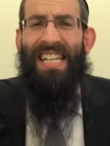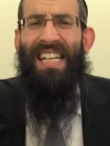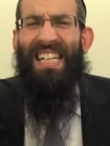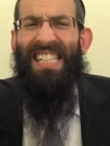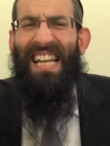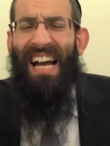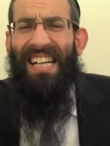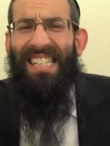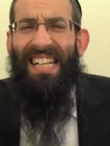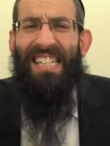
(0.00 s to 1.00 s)
eats a kezai, he
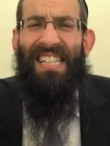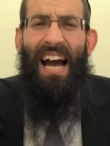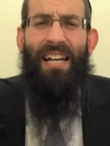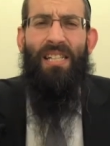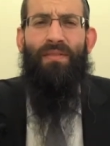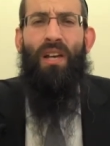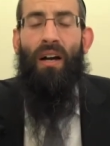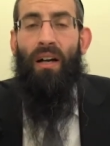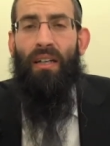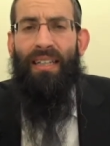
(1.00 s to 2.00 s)
eats a kezai of
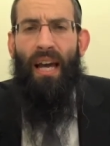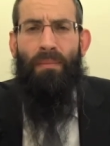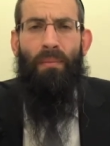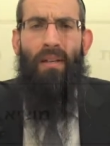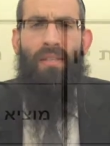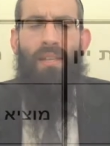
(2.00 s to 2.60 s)
dagon, he can't be mighty